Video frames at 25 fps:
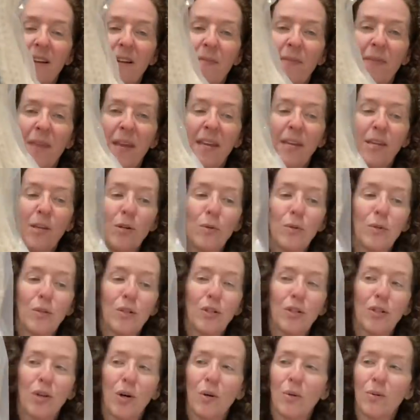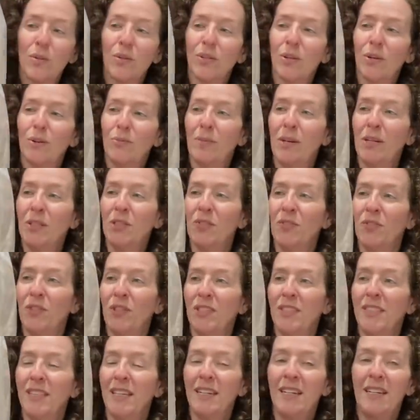Thank you so, so much for
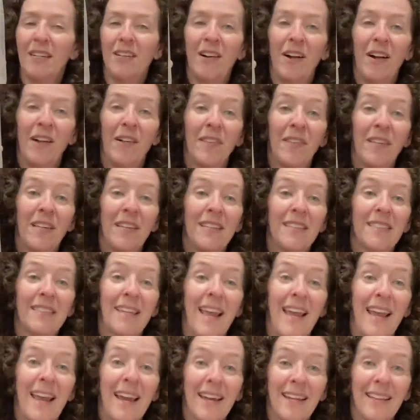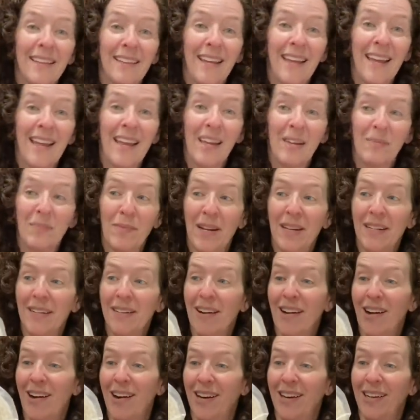sending all these and the handmade
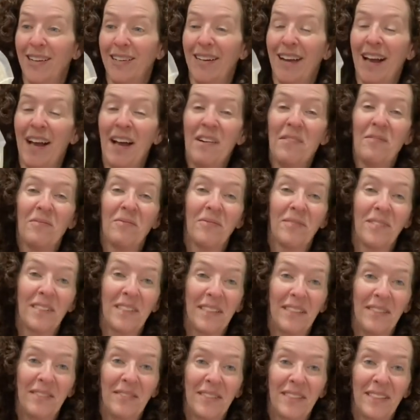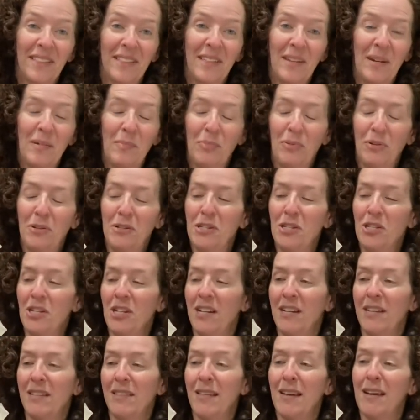card. I really, really
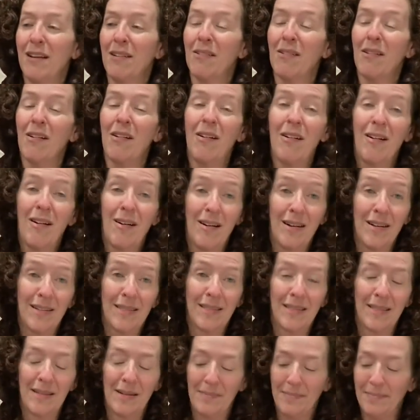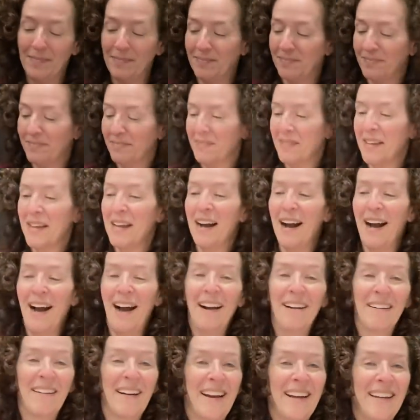appreciate it. They are awesome.
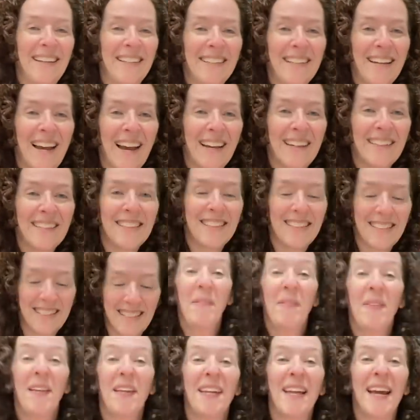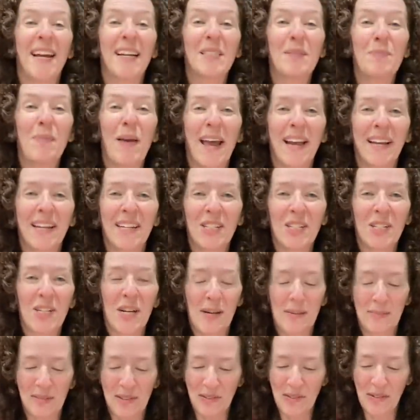All right, next. The next package
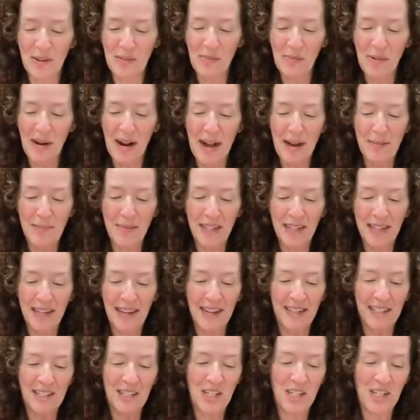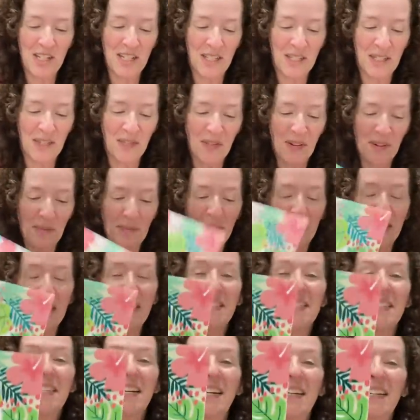comes from Robin, and she's from
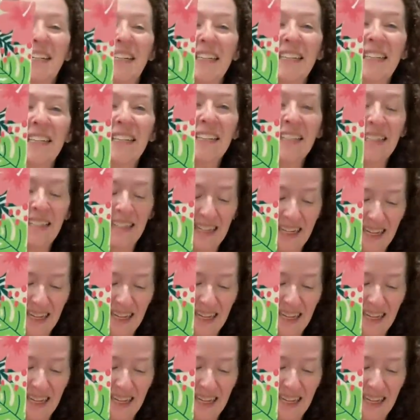Kentucky,